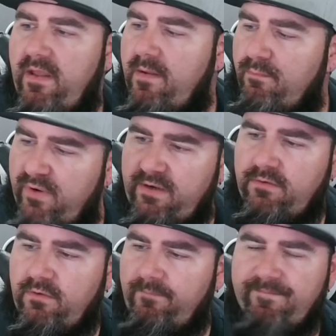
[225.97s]
Pretty
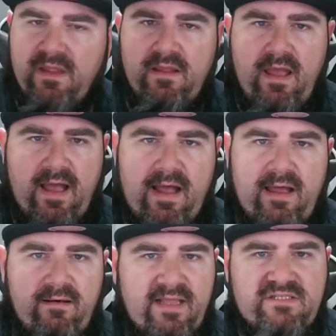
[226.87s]
cool. Uh,
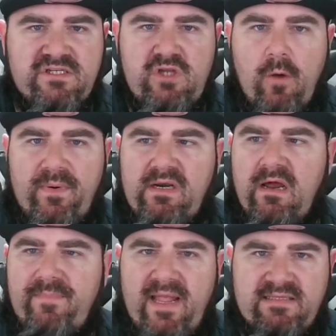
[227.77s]
let's just open it
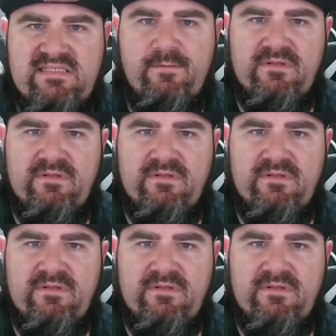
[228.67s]
up and see what this